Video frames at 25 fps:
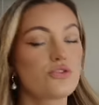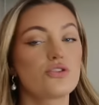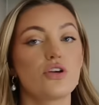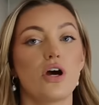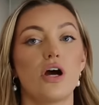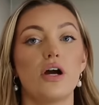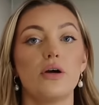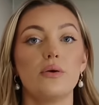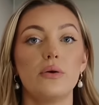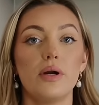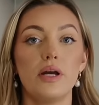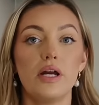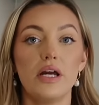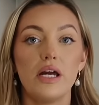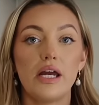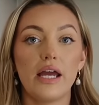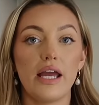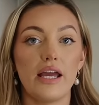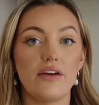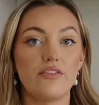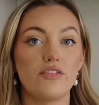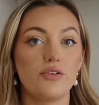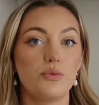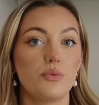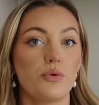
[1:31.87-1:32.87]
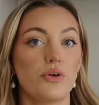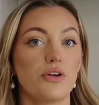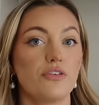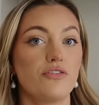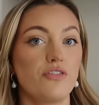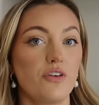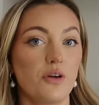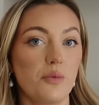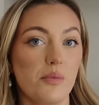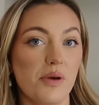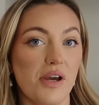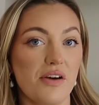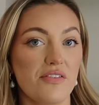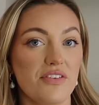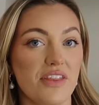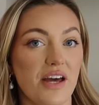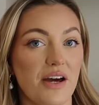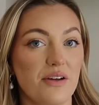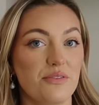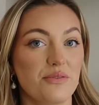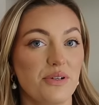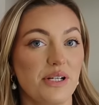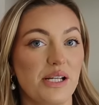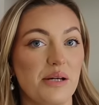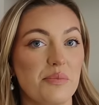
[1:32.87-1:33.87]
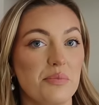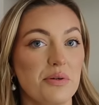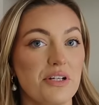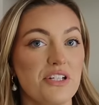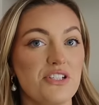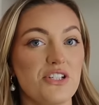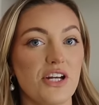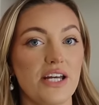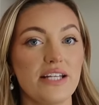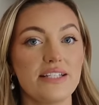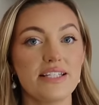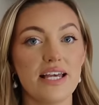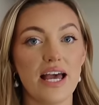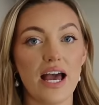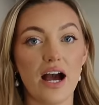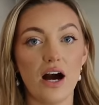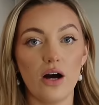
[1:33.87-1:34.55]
So if you wanna follow me over there, I'd really appreciate it.